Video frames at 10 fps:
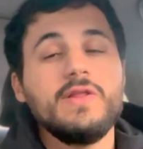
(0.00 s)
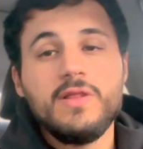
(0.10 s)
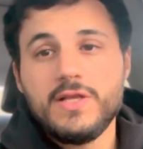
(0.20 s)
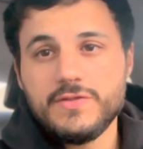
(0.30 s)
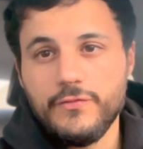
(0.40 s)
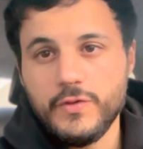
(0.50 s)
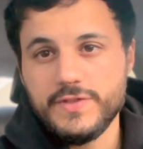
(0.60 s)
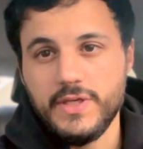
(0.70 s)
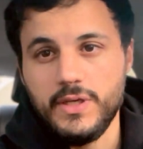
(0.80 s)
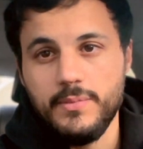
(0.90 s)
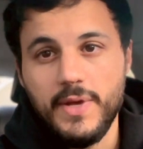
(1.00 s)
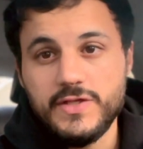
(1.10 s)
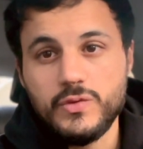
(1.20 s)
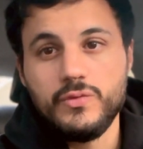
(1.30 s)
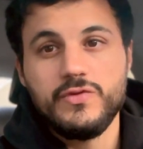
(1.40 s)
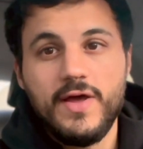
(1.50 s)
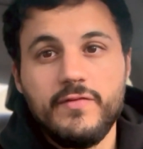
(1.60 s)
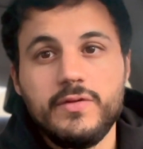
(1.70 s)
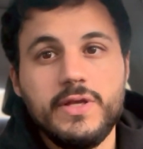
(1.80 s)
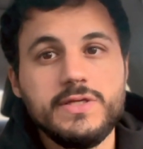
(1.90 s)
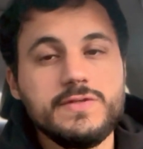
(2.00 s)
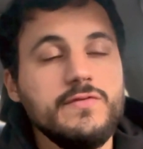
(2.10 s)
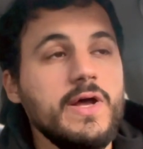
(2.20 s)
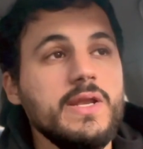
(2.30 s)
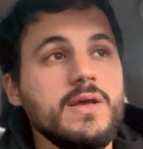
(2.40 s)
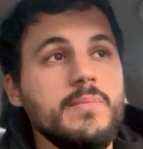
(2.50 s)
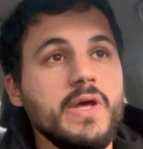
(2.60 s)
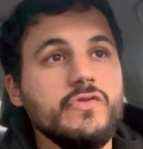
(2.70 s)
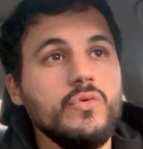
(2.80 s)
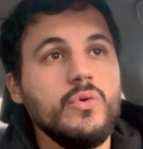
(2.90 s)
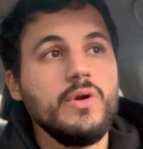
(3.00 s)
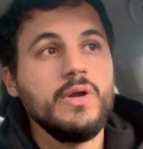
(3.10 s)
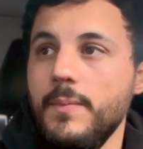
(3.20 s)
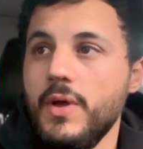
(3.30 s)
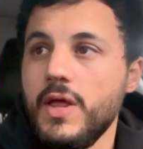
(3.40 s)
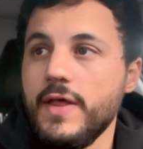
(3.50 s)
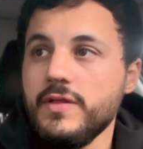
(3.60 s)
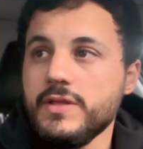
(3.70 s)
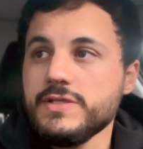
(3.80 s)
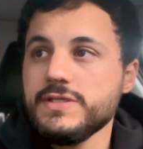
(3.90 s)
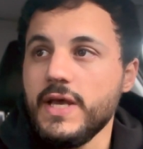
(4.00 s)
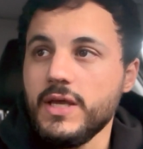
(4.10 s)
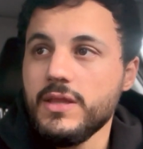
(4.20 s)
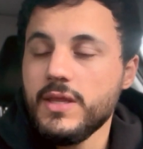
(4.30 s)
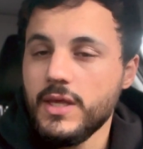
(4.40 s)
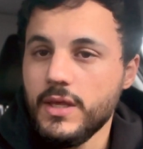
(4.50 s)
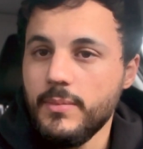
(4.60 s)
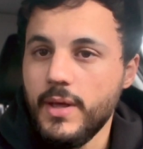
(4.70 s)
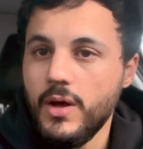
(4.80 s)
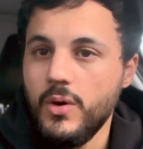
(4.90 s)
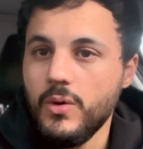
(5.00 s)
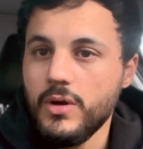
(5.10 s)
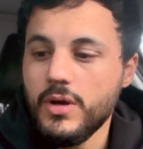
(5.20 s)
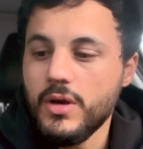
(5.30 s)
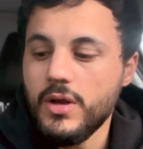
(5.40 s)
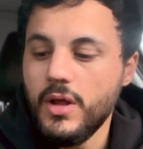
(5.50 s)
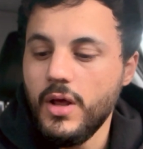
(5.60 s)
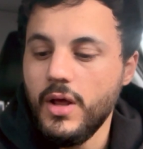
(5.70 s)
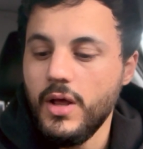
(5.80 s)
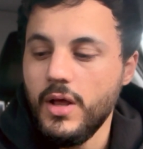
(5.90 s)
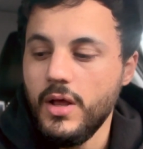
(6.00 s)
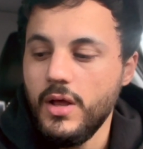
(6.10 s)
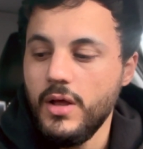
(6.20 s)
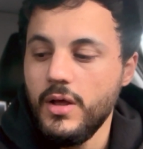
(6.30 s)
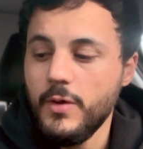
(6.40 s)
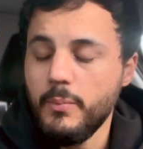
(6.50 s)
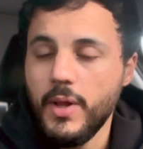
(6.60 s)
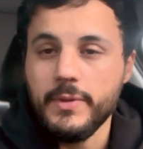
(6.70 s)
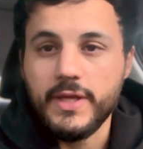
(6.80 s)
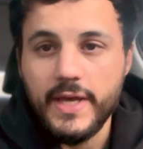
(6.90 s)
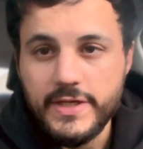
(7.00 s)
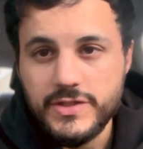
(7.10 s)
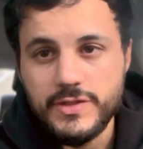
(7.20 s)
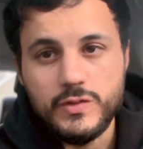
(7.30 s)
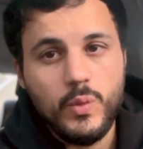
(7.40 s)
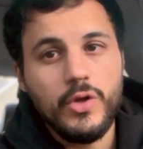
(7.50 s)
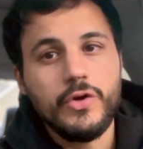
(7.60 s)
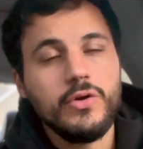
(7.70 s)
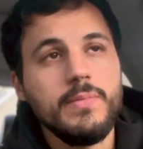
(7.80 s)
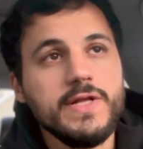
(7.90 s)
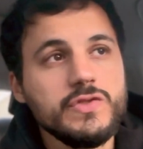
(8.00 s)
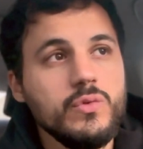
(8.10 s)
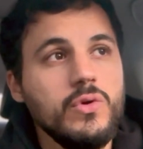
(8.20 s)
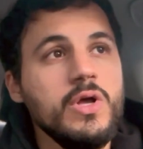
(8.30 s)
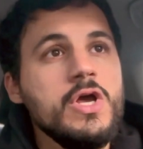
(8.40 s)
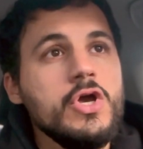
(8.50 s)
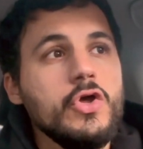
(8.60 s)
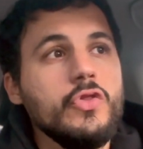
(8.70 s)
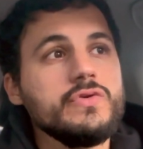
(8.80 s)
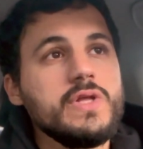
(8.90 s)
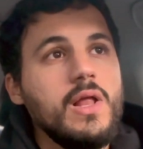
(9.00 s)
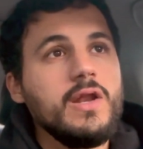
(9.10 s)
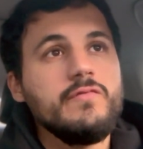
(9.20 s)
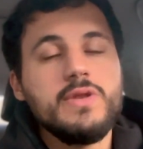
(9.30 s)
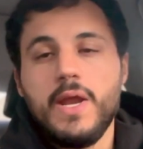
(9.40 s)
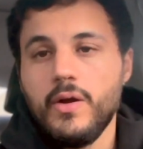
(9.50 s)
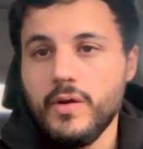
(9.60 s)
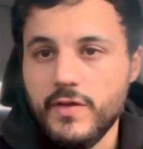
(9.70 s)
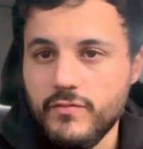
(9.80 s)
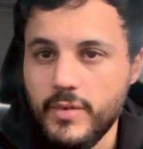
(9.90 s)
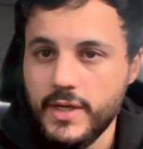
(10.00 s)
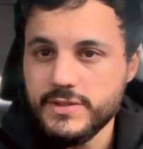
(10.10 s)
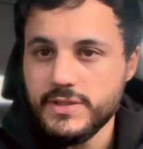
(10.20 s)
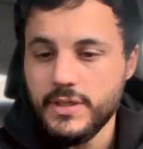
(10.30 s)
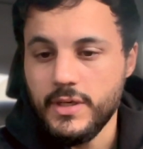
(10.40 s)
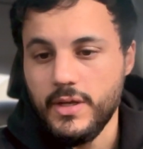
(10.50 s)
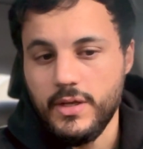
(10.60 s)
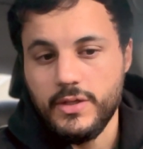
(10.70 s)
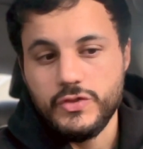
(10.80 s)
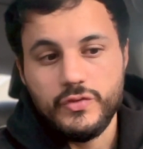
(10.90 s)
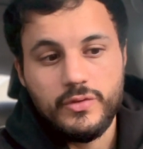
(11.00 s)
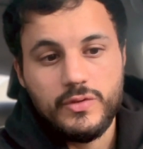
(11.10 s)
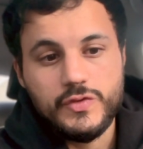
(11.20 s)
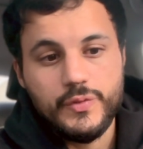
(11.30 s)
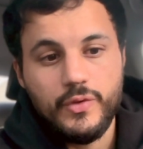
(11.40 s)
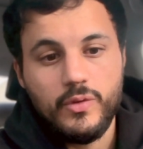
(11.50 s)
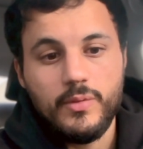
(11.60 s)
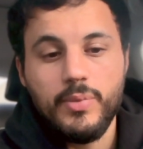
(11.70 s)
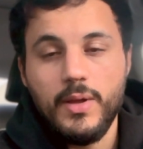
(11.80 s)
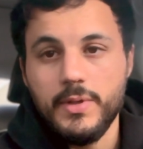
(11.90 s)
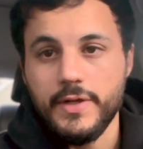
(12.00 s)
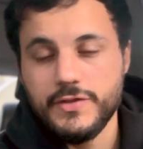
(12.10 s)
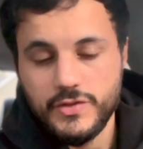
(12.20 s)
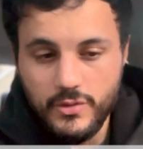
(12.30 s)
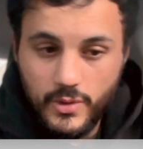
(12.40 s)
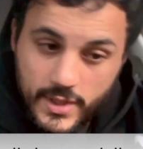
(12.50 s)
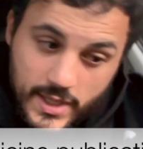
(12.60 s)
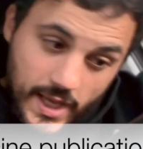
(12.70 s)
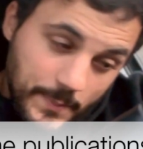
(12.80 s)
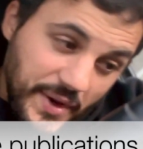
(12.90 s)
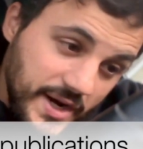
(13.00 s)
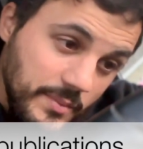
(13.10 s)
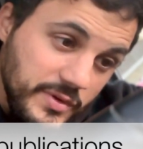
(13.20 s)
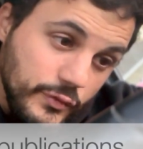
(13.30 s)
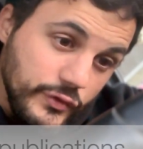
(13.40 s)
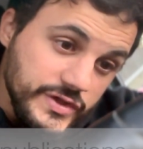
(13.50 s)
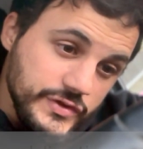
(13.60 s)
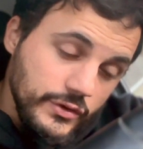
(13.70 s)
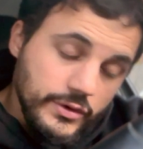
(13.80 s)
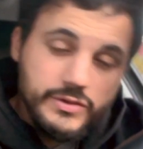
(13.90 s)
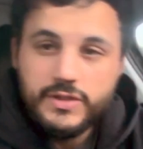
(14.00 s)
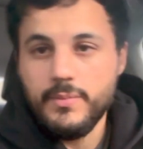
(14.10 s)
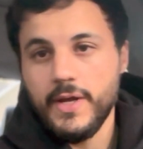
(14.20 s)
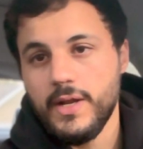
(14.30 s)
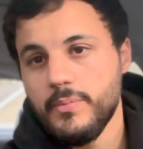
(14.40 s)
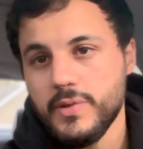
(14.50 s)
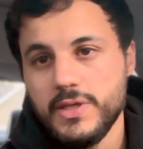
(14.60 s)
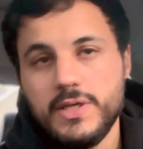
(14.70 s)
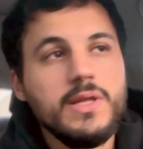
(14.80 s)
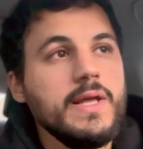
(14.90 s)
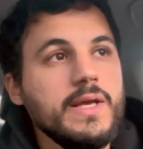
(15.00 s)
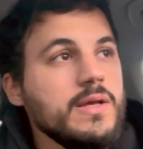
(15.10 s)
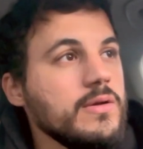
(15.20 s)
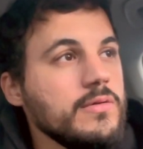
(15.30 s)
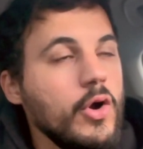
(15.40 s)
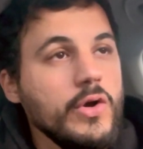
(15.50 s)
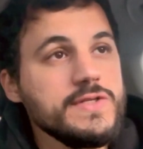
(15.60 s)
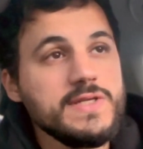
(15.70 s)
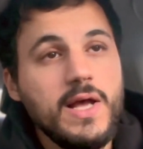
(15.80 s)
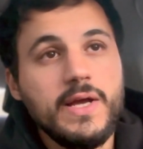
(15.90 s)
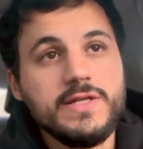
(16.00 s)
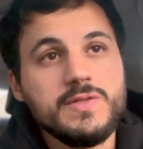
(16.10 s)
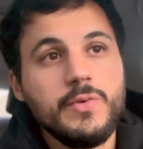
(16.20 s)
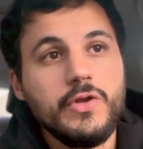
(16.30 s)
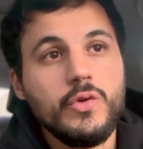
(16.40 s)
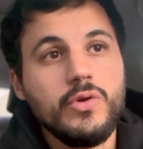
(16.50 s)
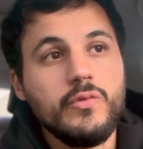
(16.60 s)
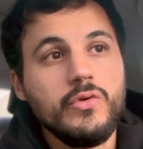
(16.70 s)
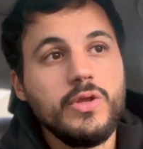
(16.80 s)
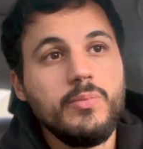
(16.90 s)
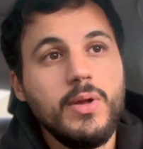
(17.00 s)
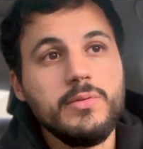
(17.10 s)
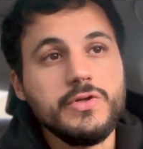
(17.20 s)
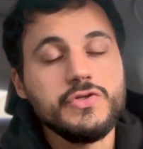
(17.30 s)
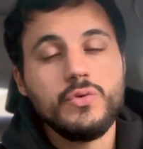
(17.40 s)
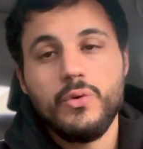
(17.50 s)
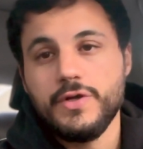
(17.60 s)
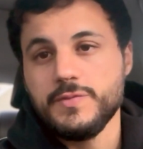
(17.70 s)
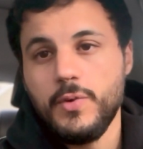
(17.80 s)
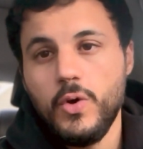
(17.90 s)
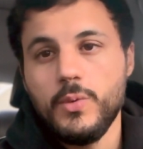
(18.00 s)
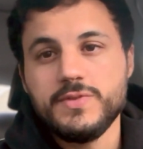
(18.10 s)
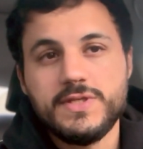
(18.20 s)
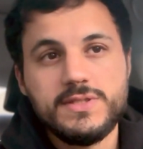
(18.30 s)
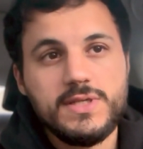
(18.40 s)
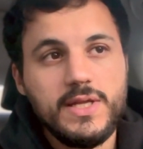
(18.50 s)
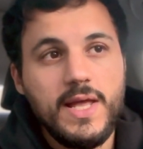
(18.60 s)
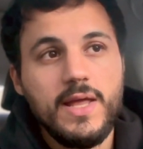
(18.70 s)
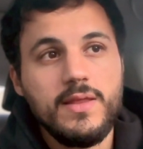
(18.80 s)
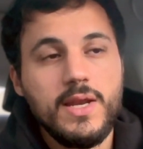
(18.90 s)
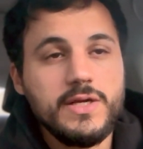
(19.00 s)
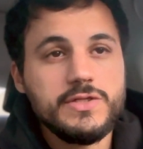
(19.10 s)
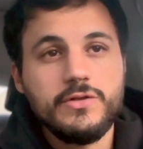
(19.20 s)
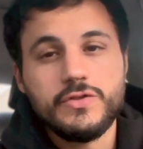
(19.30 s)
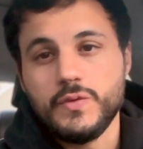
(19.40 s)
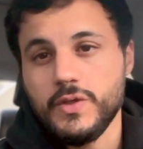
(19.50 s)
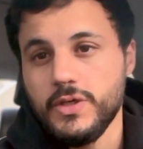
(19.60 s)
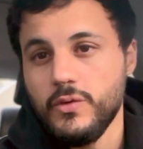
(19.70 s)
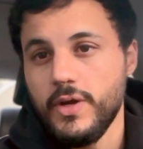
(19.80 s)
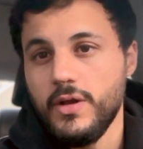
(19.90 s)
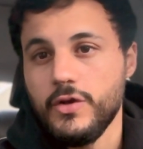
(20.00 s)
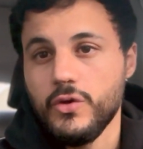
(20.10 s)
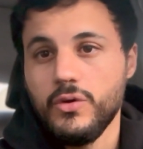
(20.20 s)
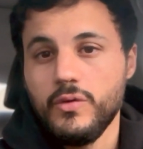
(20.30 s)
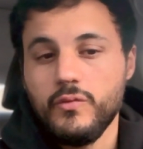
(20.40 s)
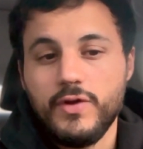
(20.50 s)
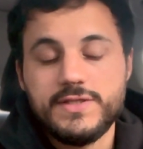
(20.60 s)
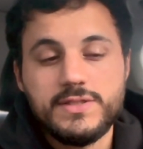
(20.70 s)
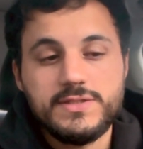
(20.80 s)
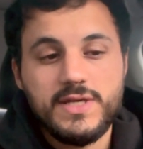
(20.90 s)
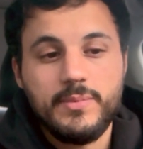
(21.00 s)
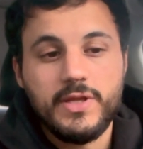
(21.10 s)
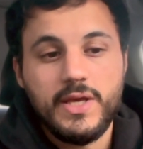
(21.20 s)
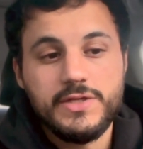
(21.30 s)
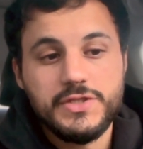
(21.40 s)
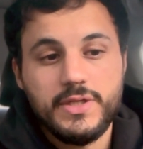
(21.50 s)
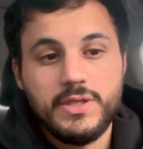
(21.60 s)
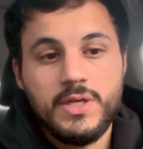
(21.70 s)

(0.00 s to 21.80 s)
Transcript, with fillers: think that's the first thing and med school definitely is finding a mentor. I think the second thing about uh, publications while you're in med school, there's a lot of narrative medicine uh, journals where you could publish. So it might not be research, it might not be like hard science, but you can really publish stories, poems, things like that. That actually looks really great on your residency application.